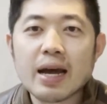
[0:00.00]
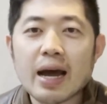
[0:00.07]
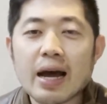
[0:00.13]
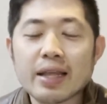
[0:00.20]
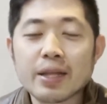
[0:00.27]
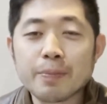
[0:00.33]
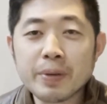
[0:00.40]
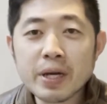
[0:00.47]

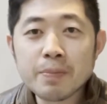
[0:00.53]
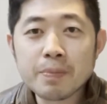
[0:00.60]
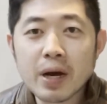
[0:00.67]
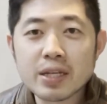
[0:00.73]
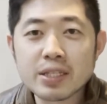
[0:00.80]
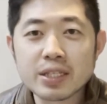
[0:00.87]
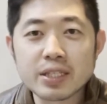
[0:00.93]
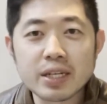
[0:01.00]
The pit
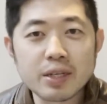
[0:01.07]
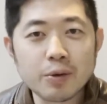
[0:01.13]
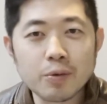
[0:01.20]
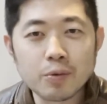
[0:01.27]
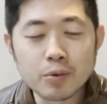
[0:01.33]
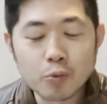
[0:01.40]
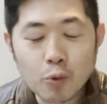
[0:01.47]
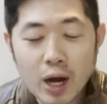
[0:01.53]
boss is gonna
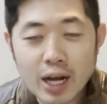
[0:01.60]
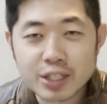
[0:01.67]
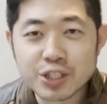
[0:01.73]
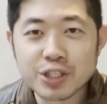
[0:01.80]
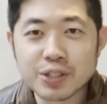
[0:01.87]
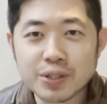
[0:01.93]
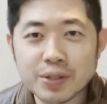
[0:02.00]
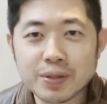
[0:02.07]

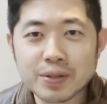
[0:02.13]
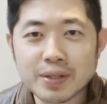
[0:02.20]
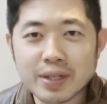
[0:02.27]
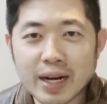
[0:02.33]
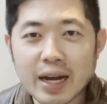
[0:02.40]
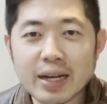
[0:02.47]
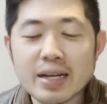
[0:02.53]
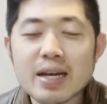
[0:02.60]
watch you,
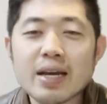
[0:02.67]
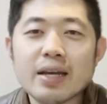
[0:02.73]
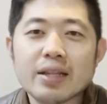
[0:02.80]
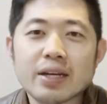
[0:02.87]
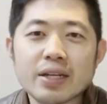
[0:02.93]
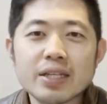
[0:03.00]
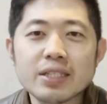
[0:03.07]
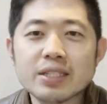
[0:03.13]
right?
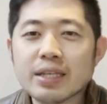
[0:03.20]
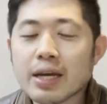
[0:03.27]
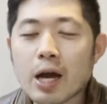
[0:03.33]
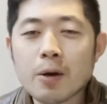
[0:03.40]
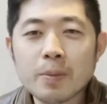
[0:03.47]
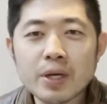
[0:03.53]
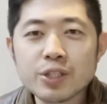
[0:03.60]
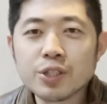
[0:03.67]
They're gonna see
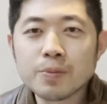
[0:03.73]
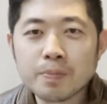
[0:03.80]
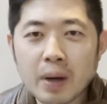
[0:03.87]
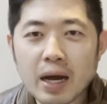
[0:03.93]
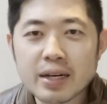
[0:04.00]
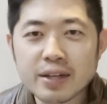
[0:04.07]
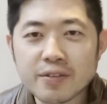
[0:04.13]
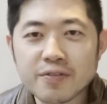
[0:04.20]
how much you
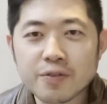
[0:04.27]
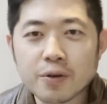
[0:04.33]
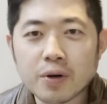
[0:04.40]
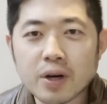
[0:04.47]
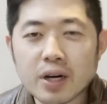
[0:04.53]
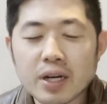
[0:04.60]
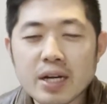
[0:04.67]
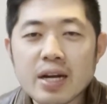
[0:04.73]
bought in
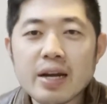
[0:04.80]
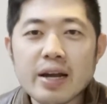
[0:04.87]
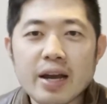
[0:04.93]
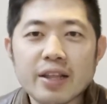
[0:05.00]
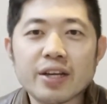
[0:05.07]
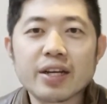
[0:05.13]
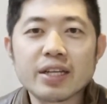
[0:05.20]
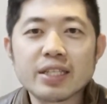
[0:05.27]
for, and
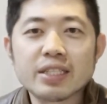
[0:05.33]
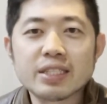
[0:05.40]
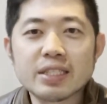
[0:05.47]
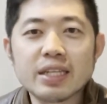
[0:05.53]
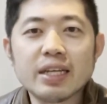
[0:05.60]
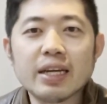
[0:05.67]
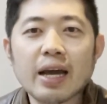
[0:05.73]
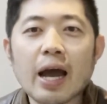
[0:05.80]
they're gonna
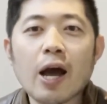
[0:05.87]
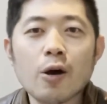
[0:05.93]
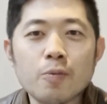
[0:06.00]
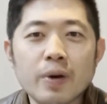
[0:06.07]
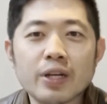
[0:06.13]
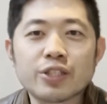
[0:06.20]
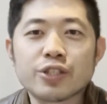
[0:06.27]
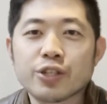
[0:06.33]
see how
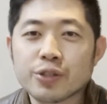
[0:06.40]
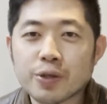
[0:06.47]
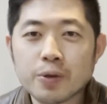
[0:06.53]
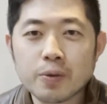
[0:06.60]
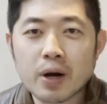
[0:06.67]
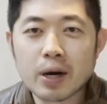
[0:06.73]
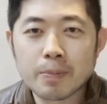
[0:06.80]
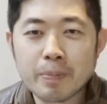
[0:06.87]
much
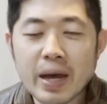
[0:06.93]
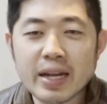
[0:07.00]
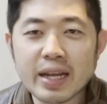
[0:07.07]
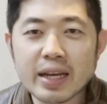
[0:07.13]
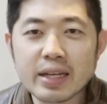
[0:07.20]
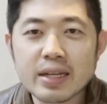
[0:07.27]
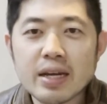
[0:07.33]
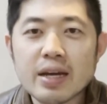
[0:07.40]
you are
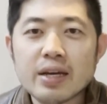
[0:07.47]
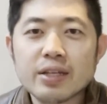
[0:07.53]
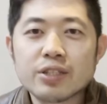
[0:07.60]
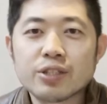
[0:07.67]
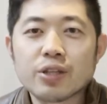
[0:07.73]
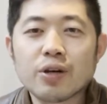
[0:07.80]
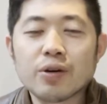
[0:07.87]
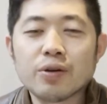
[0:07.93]
betting.
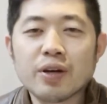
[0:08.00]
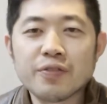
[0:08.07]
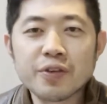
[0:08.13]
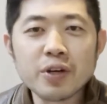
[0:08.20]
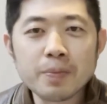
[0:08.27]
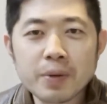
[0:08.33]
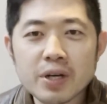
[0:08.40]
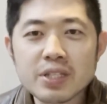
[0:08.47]
So if
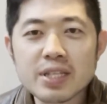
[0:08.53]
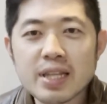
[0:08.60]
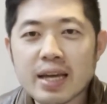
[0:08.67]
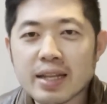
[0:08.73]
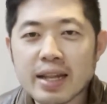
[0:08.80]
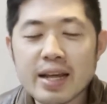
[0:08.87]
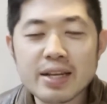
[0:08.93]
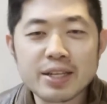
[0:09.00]
you're a person
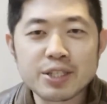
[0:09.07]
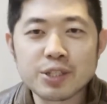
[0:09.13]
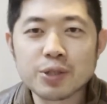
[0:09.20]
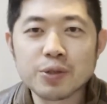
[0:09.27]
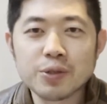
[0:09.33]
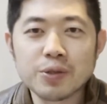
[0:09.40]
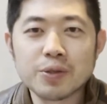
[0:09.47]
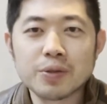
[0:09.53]
that likes
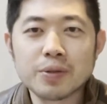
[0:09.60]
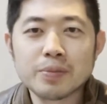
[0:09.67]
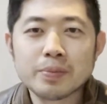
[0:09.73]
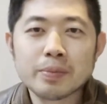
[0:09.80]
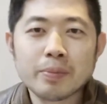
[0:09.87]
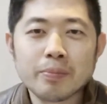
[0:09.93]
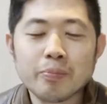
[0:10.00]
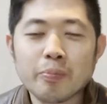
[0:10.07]
to
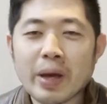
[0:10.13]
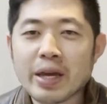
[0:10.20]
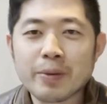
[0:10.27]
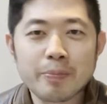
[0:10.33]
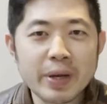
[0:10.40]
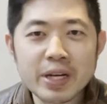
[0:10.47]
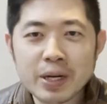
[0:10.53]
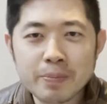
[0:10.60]

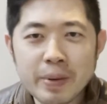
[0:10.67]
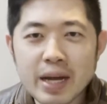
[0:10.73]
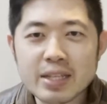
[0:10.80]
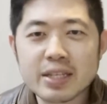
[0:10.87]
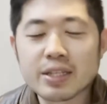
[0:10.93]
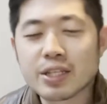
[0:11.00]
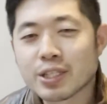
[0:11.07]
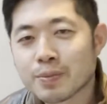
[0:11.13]
make bigger
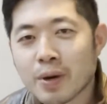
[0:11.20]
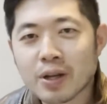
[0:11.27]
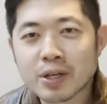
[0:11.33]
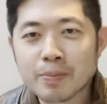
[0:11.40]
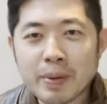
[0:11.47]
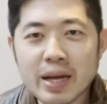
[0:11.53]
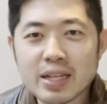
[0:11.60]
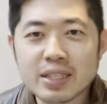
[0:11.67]
bets and the smaller
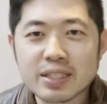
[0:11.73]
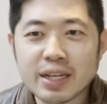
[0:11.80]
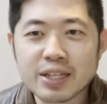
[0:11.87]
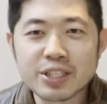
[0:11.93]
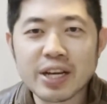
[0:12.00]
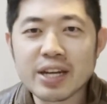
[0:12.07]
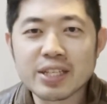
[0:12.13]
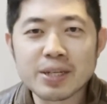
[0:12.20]
bets, like
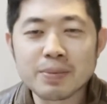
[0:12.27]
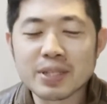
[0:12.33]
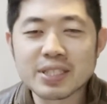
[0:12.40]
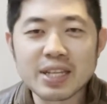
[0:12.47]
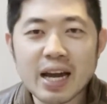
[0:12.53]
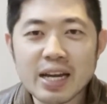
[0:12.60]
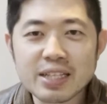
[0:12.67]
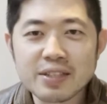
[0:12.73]
change up the
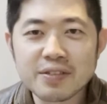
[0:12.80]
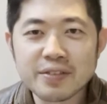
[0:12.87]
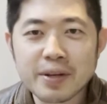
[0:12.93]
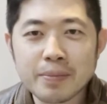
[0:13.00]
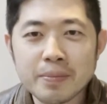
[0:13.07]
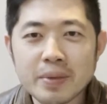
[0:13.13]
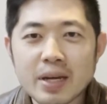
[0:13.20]
size of them,